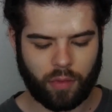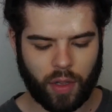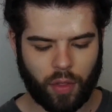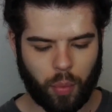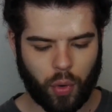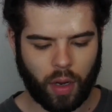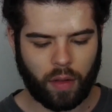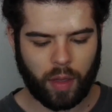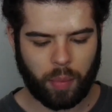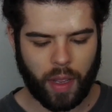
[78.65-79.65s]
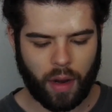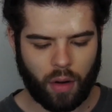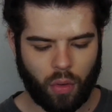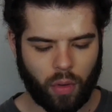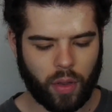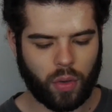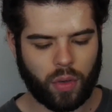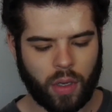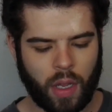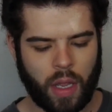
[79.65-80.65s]
with prickly pear
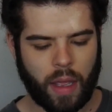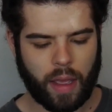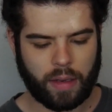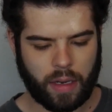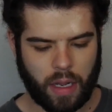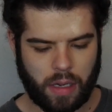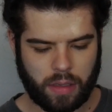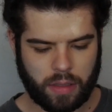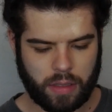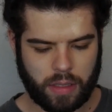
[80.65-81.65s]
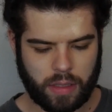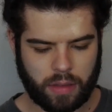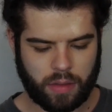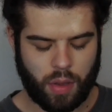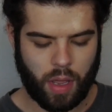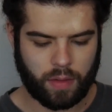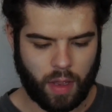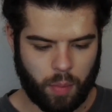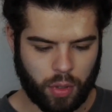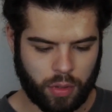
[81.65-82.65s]
oil, antioxidants,
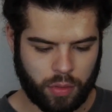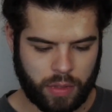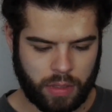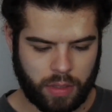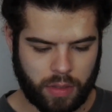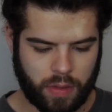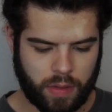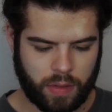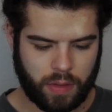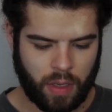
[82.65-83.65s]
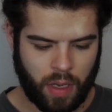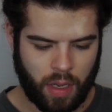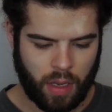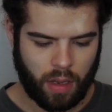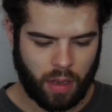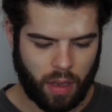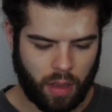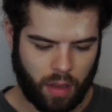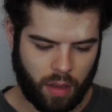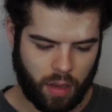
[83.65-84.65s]
anti-pollutants,
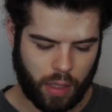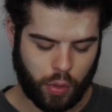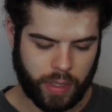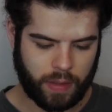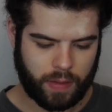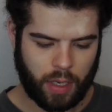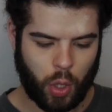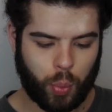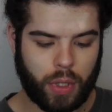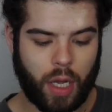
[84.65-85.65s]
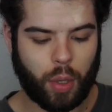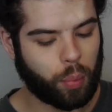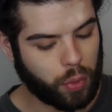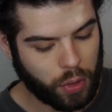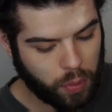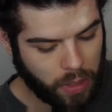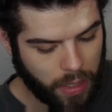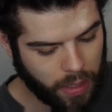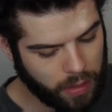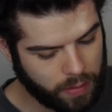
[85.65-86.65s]
ingredients that help block blue
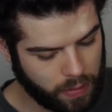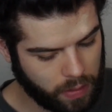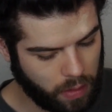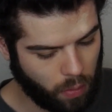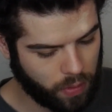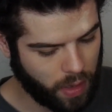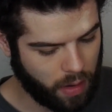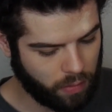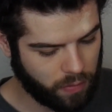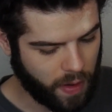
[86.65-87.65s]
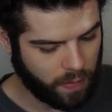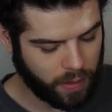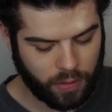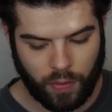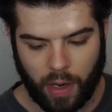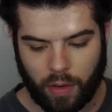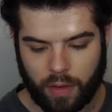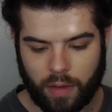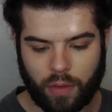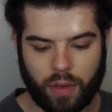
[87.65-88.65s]
light without phthalates,
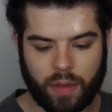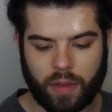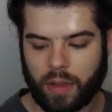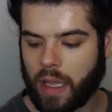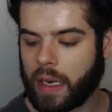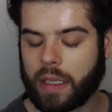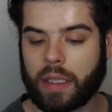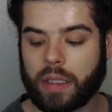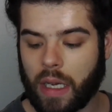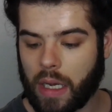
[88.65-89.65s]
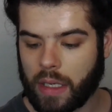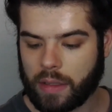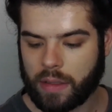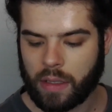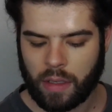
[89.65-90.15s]
fragrances, or synthetic dyes.